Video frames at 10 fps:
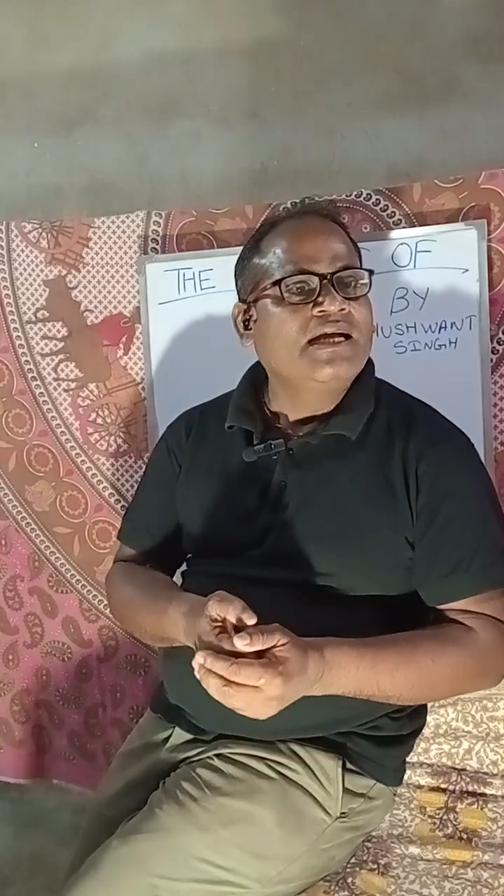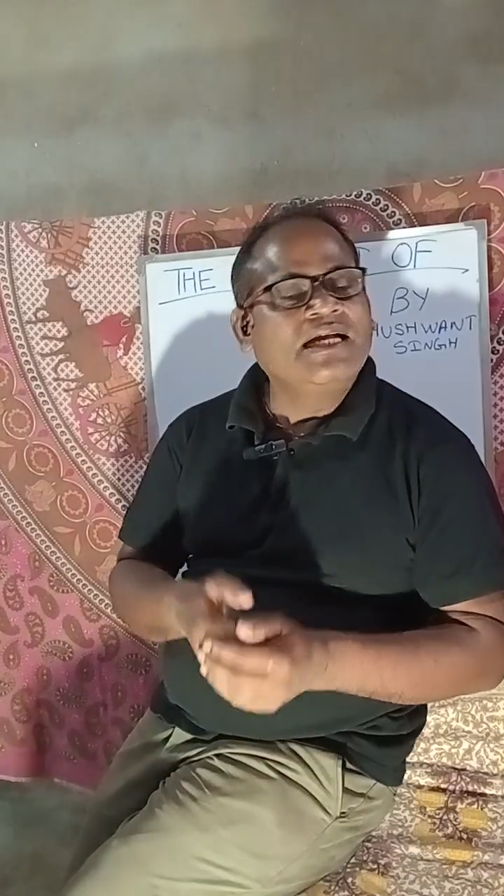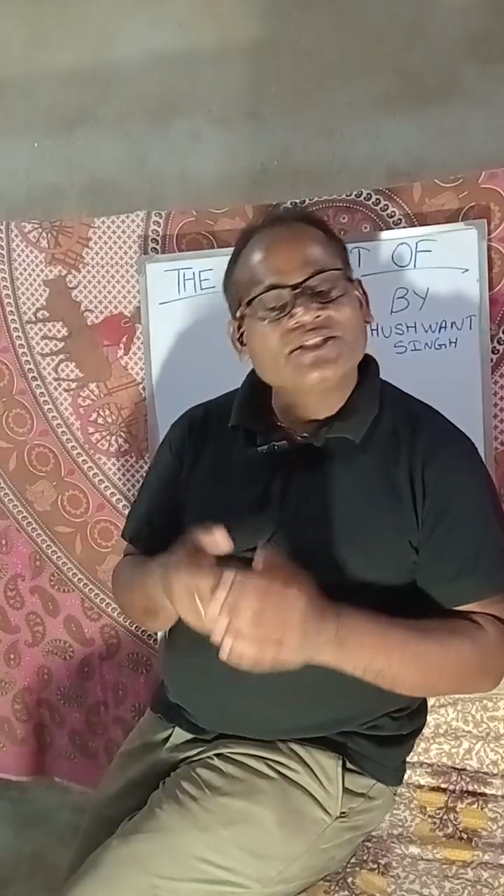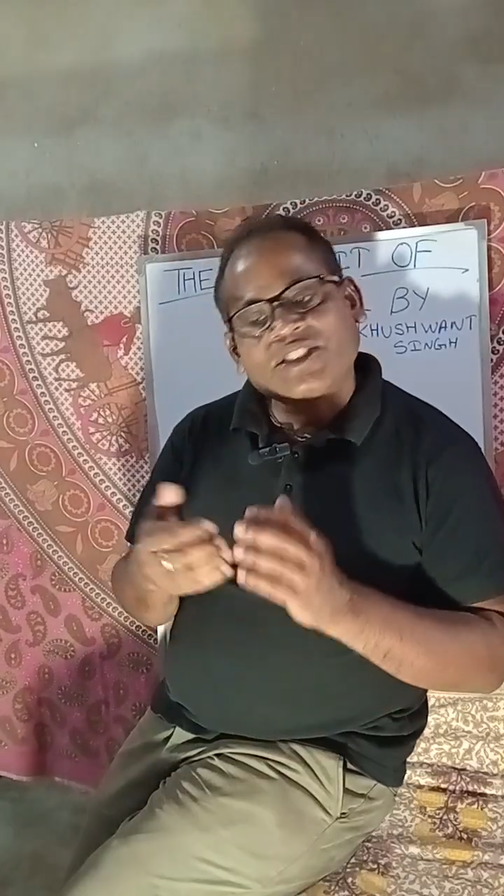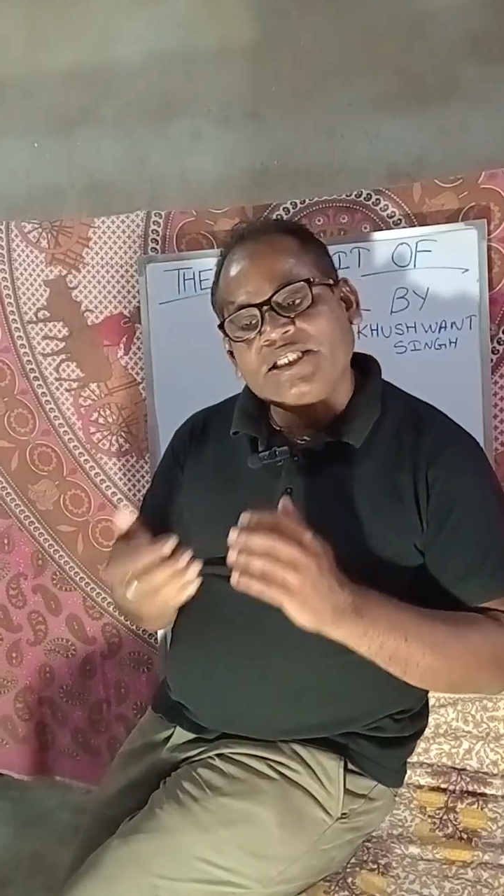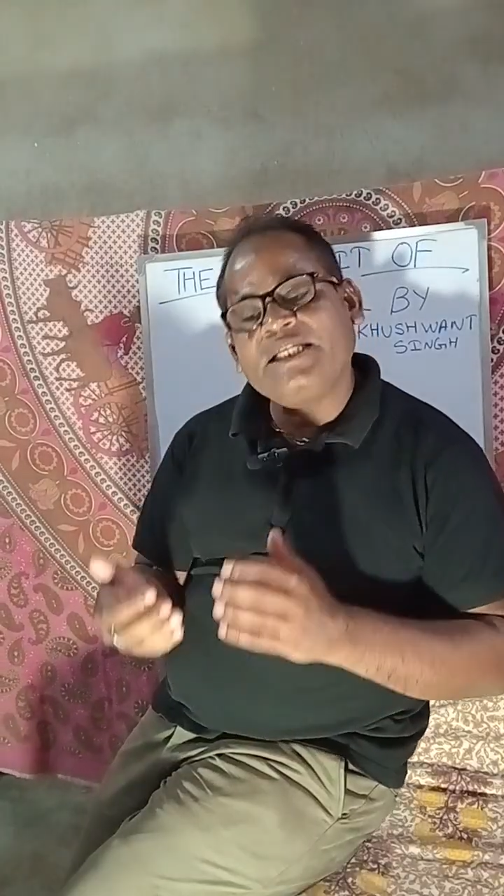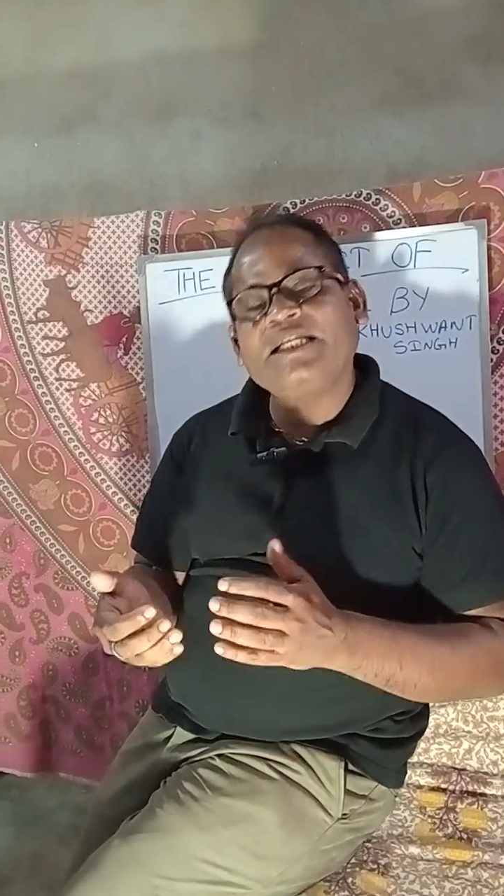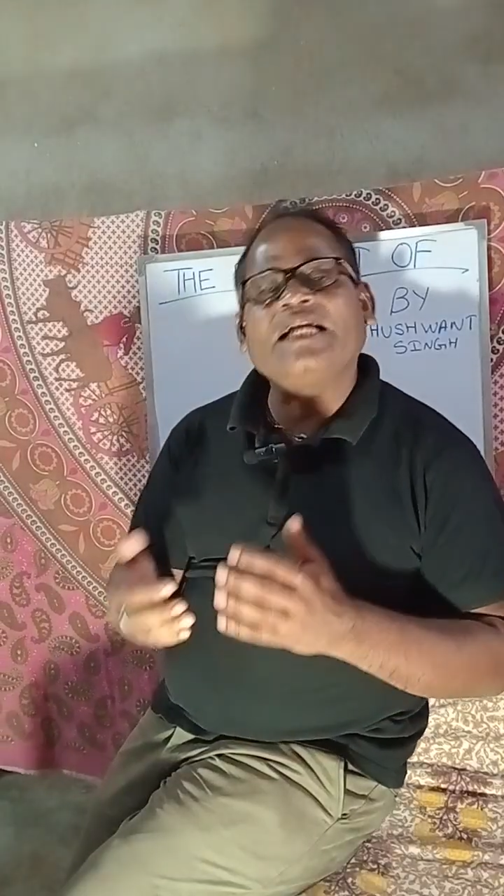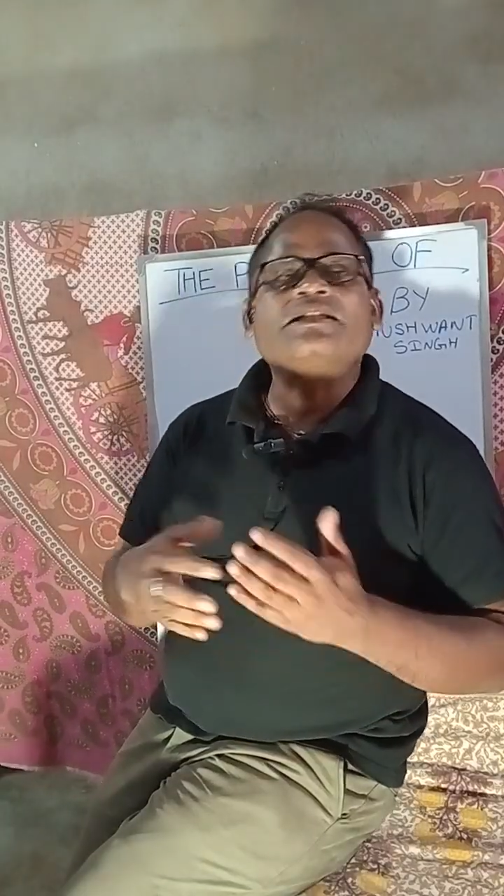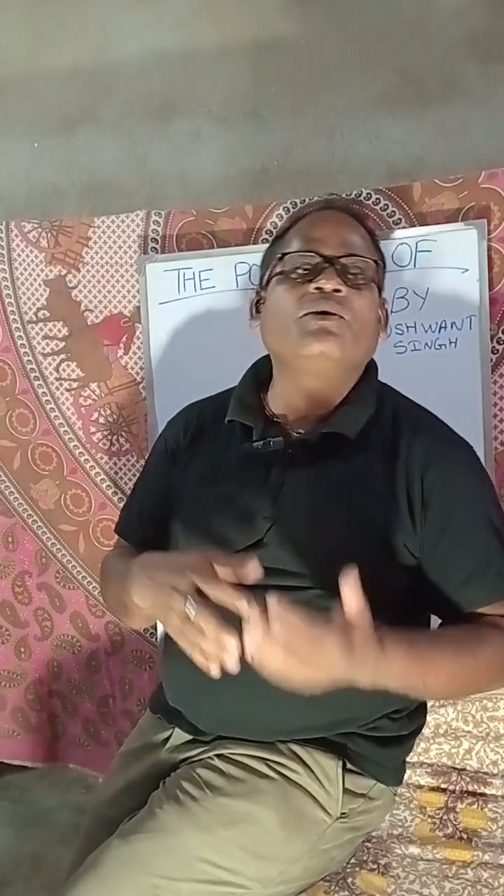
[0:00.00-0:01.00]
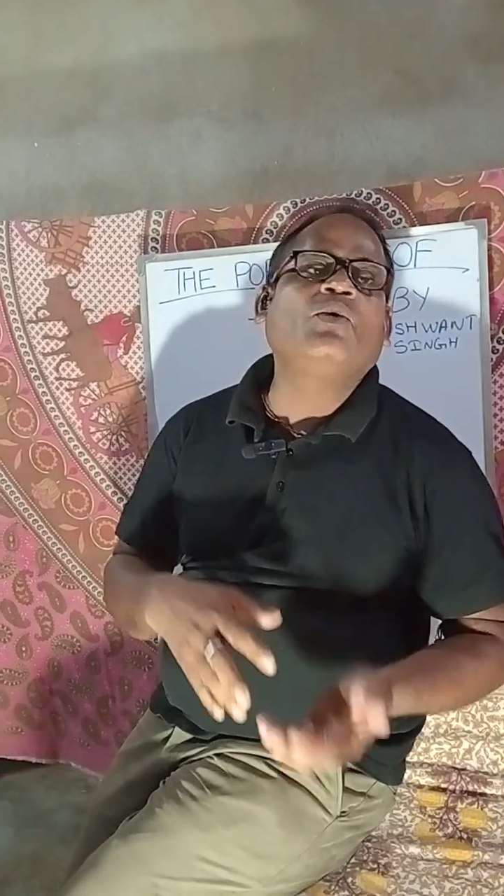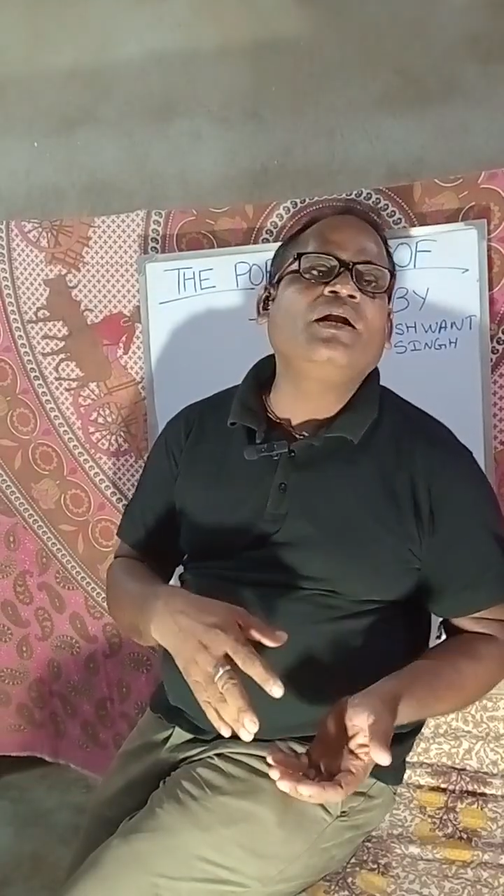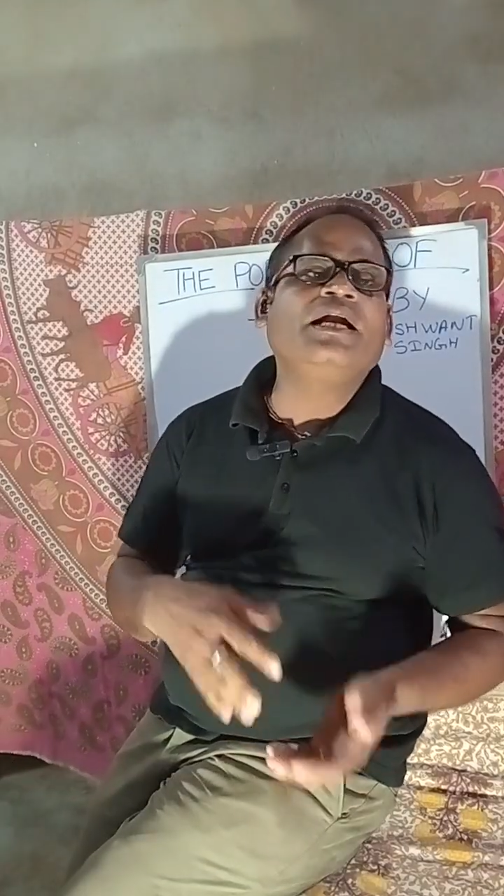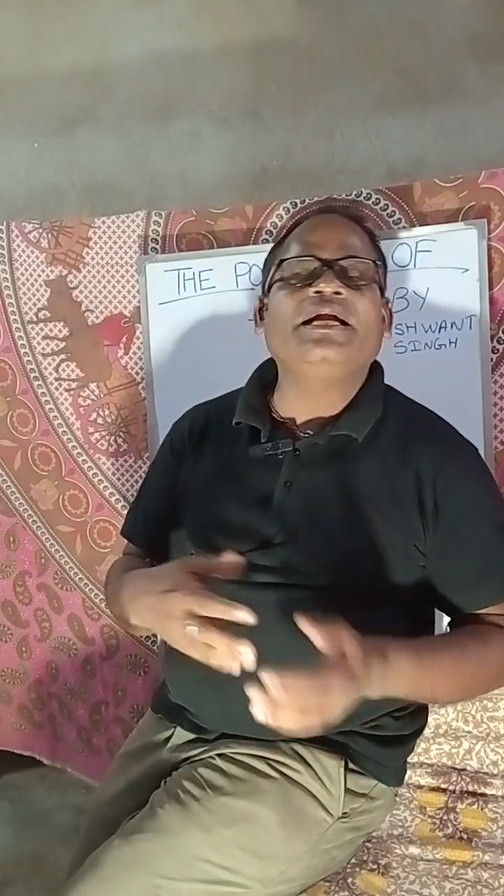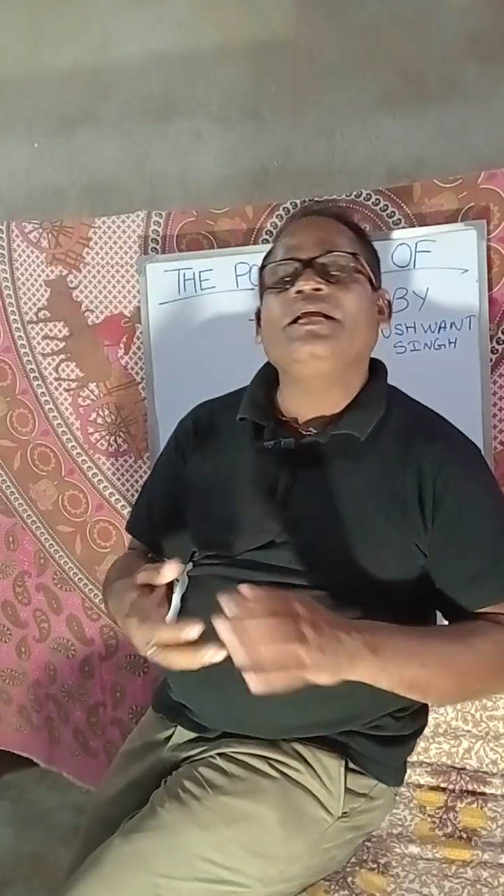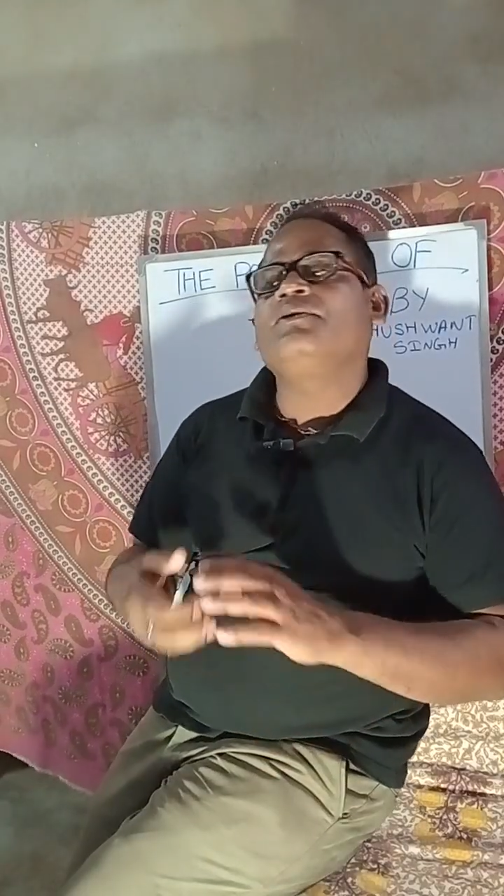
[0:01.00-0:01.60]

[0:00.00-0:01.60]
And she, as an old lady,